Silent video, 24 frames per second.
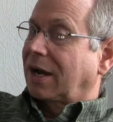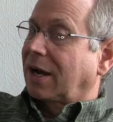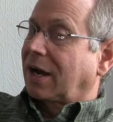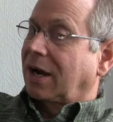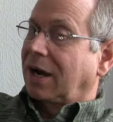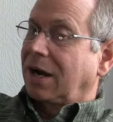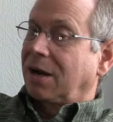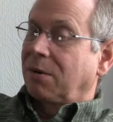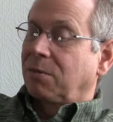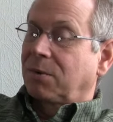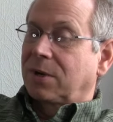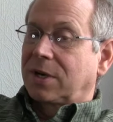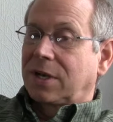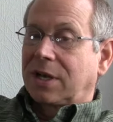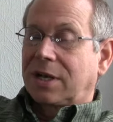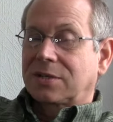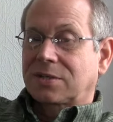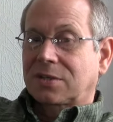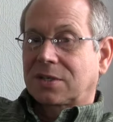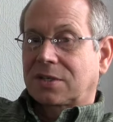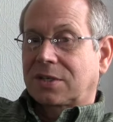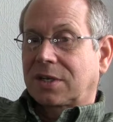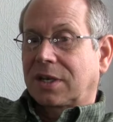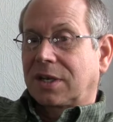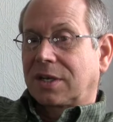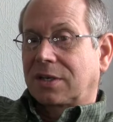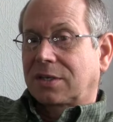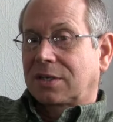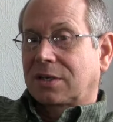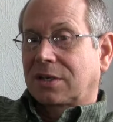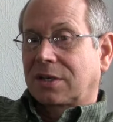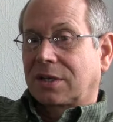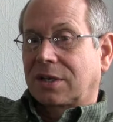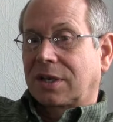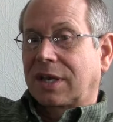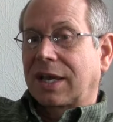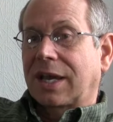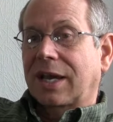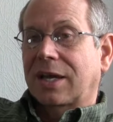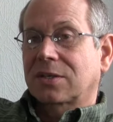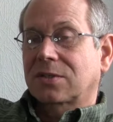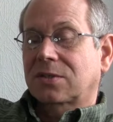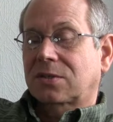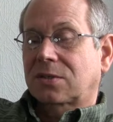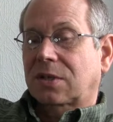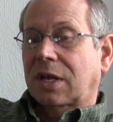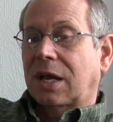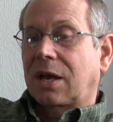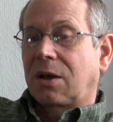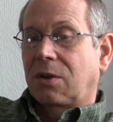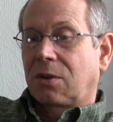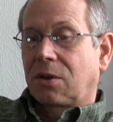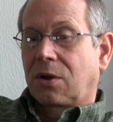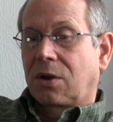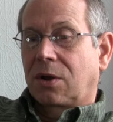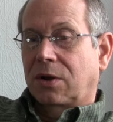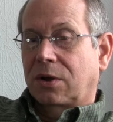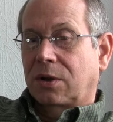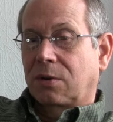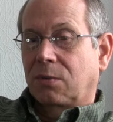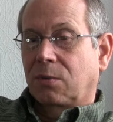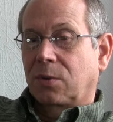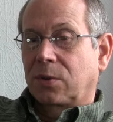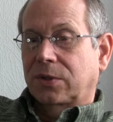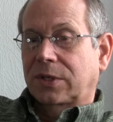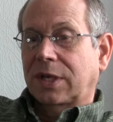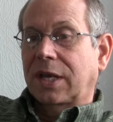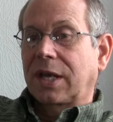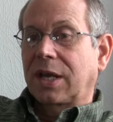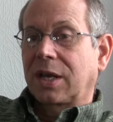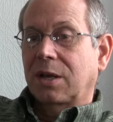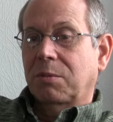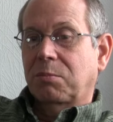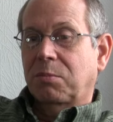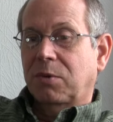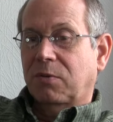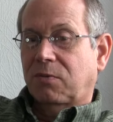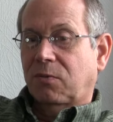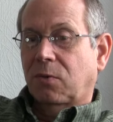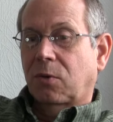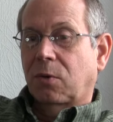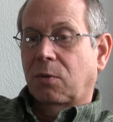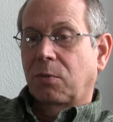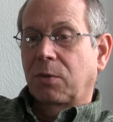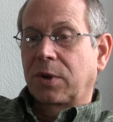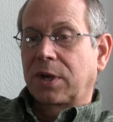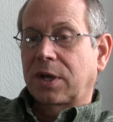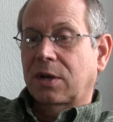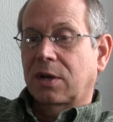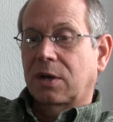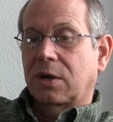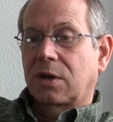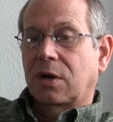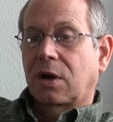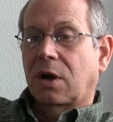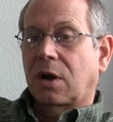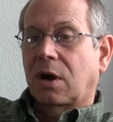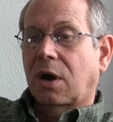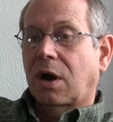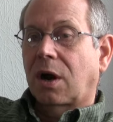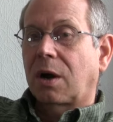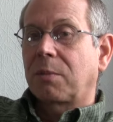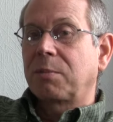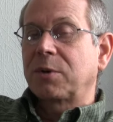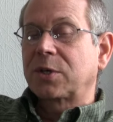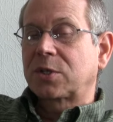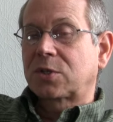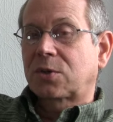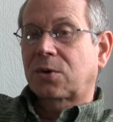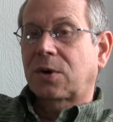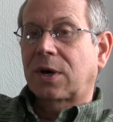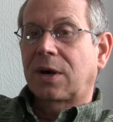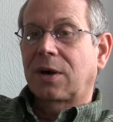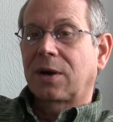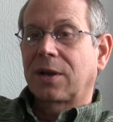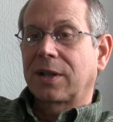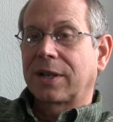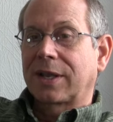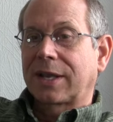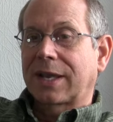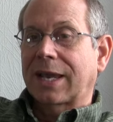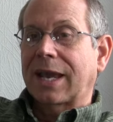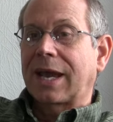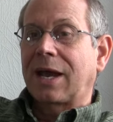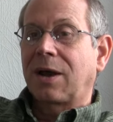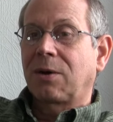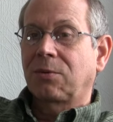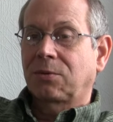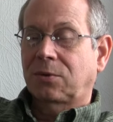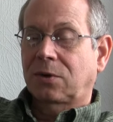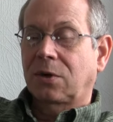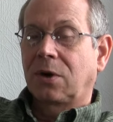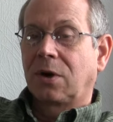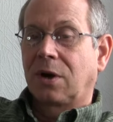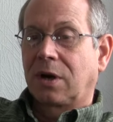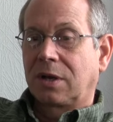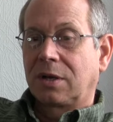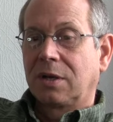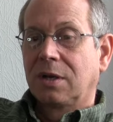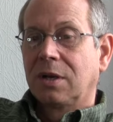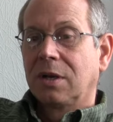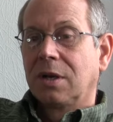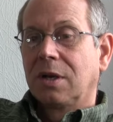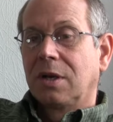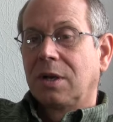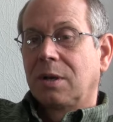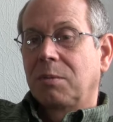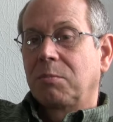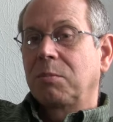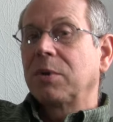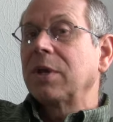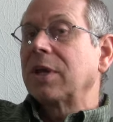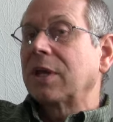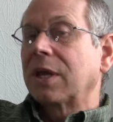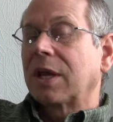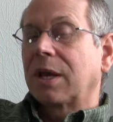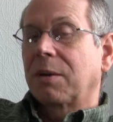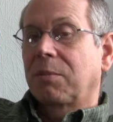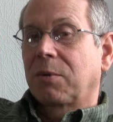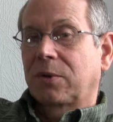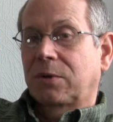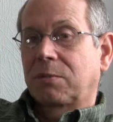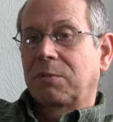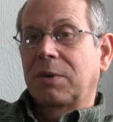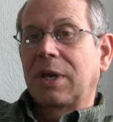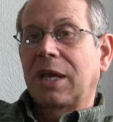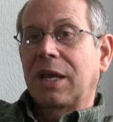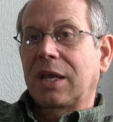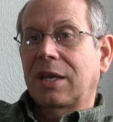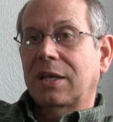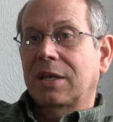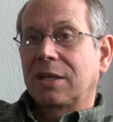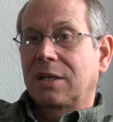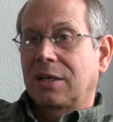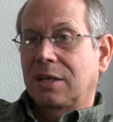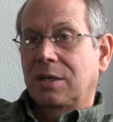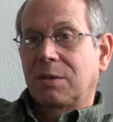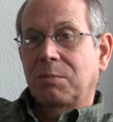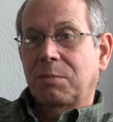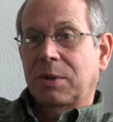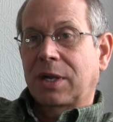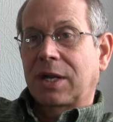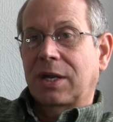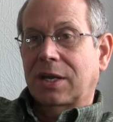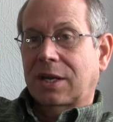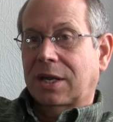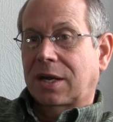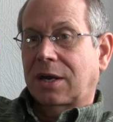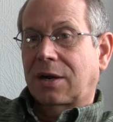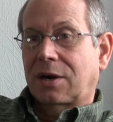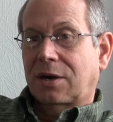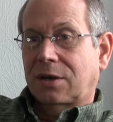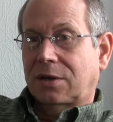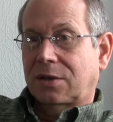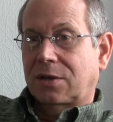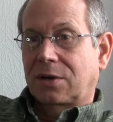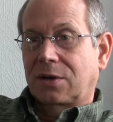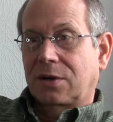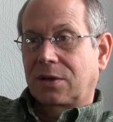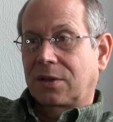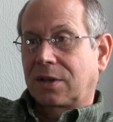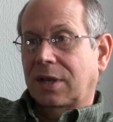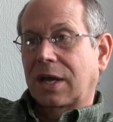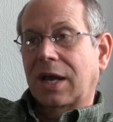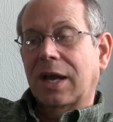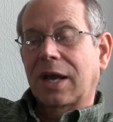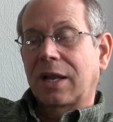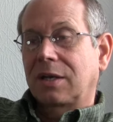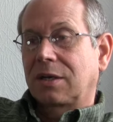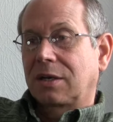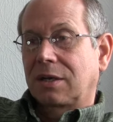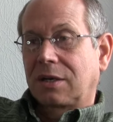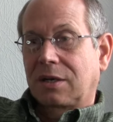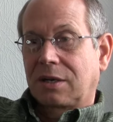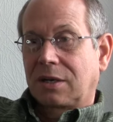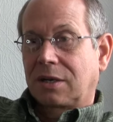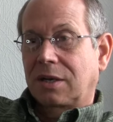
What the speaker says: I would hesitate to guess how long it will take before we could arbitrarily count on being able to make an independent character that